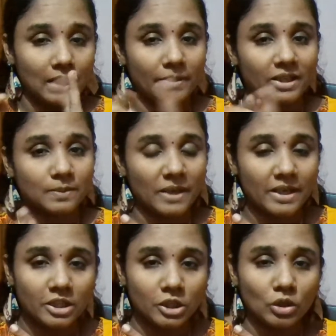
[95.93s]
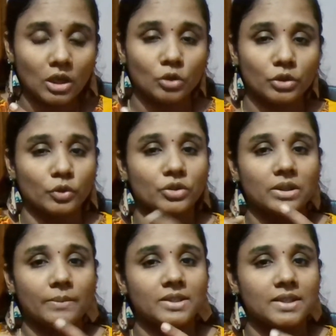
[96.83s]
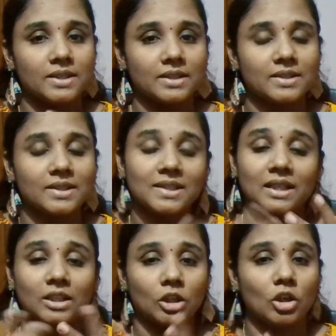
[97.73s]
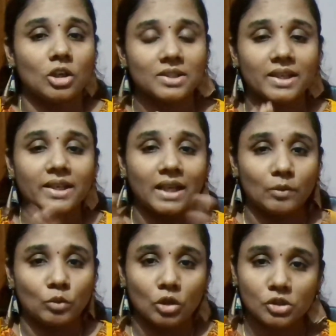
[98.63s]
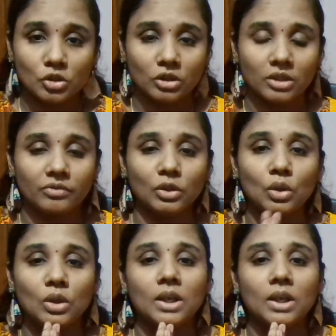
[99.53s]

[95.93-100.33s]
I'll be explaining you how to use them in sentences, and alongside I would also give you